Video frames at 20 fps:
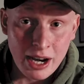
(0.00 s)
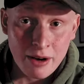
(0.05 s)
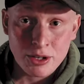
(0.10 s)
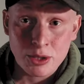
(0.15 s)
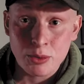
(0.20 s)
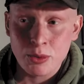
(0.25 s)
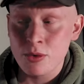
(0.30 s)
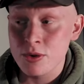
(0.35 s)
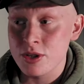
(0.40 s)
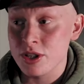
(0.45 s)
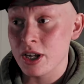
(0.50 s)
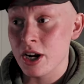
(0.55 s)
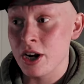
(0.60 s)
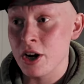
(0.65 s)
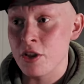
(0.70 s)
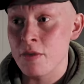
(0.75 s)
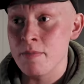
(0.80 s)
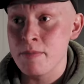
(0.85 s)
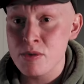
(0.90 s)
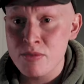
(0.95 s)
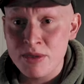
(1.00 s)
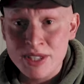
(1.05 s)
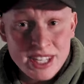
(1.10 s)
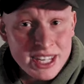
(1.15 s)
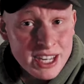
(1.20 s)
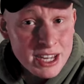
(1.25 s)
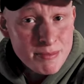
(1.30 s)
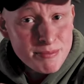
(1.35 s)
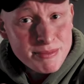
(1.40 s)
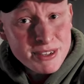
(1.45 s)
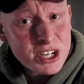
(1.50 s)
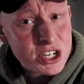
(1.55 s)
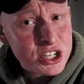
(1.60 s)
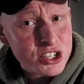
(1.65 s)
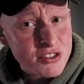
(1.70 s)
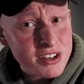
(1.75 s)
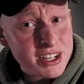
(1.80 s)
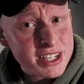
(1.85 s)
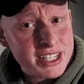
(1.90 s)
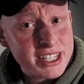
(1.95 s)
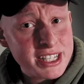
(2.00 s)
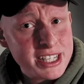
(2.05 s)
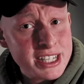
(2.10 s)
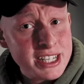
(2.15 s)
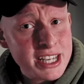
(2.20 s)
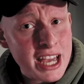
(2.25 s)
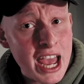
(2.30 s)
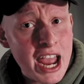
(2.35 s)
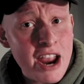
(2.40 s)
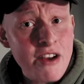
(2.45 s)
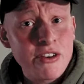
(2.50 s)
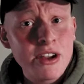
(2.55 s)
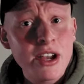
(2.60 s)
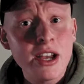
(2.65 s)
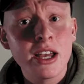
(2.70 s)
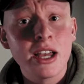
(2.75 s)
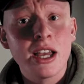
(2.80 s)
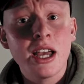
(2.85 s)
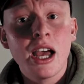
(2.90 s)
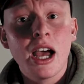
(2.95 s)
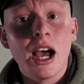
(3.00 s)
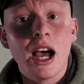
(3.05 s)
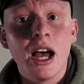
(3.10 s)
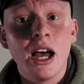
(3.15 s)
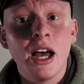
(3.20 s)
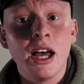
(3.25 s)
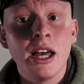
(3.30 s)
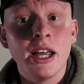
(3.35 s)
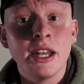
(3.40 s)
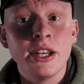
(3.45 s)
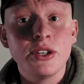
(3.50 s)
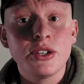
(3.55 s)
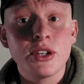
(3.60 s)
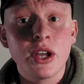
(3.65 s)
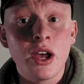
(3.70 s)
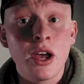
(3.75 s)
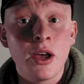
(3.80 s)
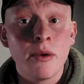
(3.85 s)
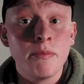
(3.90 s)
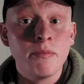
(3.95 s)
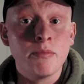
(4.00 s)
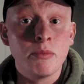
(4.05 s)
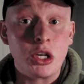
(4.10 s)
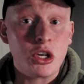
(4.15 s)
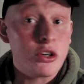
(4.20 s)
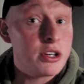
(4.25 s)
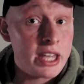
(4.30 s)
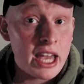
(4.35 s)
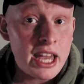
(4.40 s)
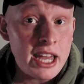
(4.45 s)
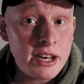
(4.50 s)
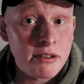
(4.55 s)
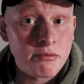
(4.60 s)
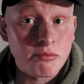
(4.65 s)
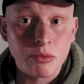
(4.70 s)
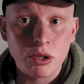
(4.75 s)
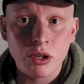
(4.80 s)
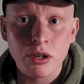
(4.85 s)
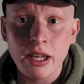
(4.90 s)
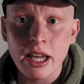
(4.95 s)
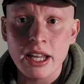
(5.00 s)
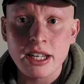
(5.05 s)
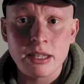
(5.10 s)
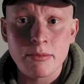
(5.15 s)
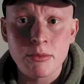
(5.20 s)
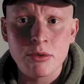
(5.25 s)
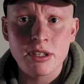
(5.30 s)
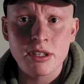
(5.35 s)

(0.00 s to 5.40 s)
down towards the, kind of the museum districty area, and um, we couldn't get in. Couldn't get into the